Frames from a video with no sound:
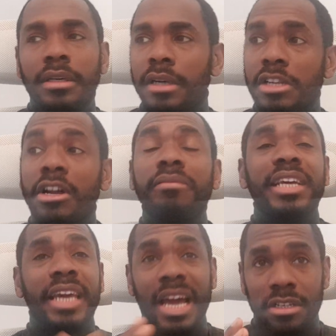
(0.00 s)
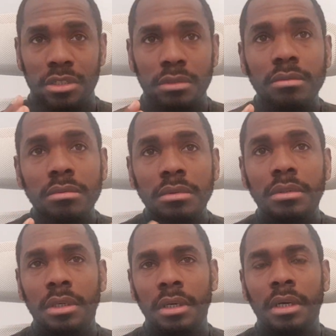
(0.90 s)
lovely castle
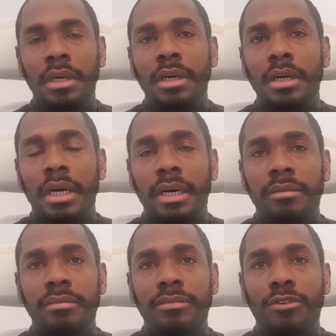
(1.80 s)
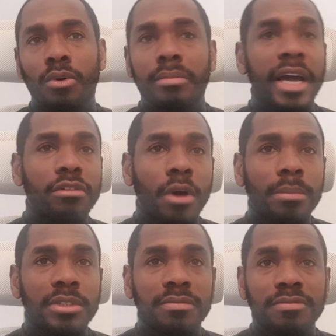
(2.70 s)
for
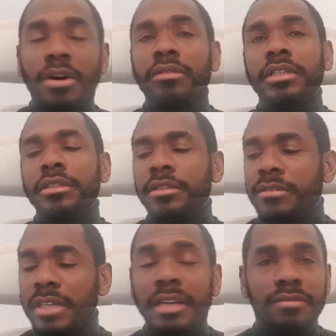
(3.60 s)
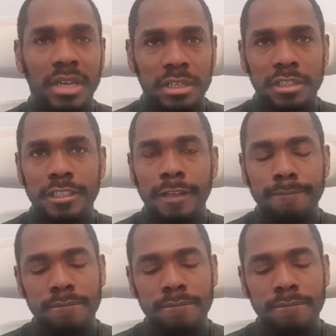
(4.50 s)
microbes and foreign invaders.